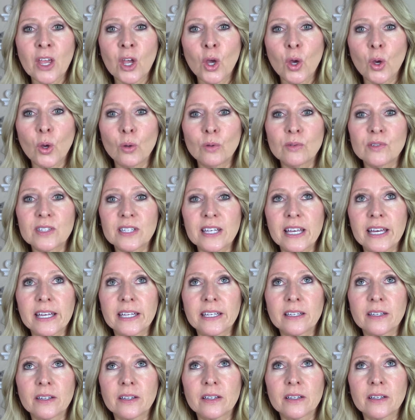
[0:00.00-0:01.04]
who
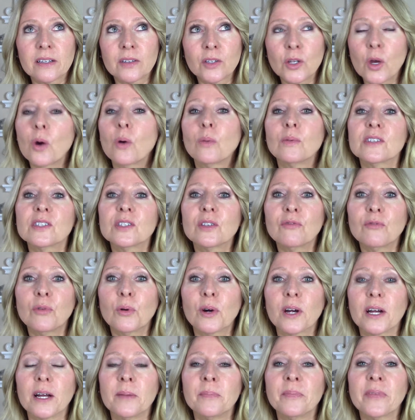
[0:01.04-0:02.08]
said, no, it was
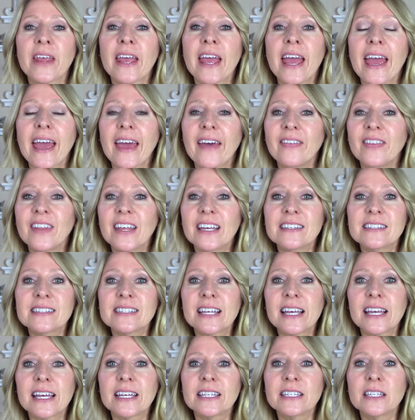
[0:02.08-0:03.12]
Sephora, and they
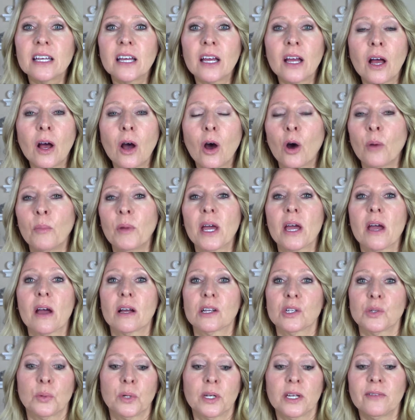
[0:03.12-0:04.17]
said, oh my
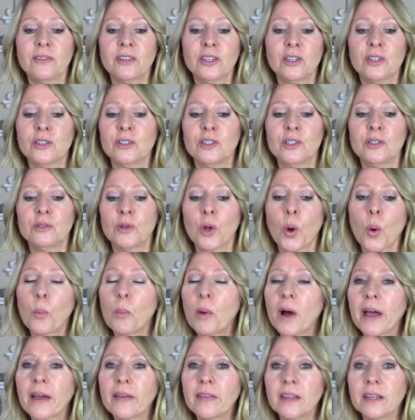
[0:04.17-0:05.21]
gosh, whatever you do, don't
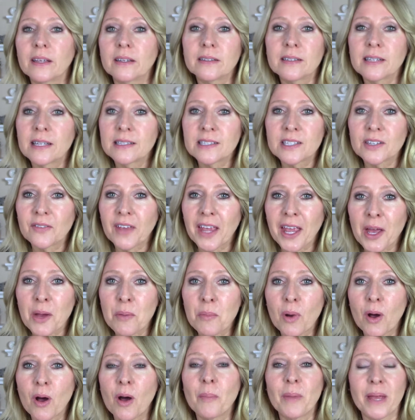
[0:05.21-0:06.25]
buy the Intensive Hand
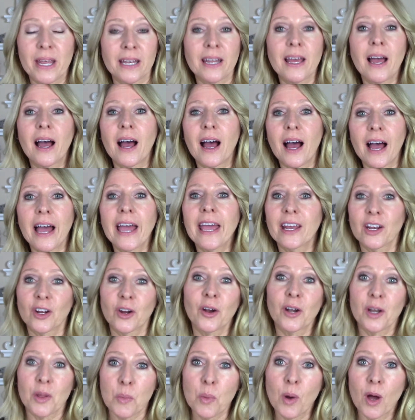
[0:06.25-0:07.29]
Balm. And I had
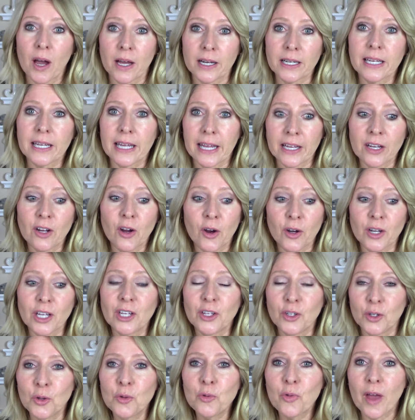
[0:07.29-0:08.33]
already bought it and already
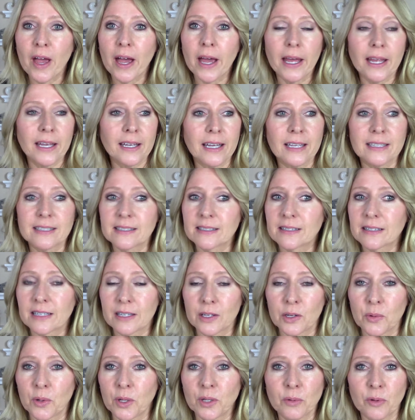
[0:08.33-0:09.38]
knew that, and I
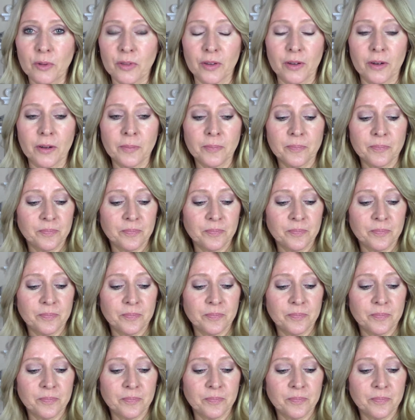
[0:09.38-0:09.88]
agreed with her.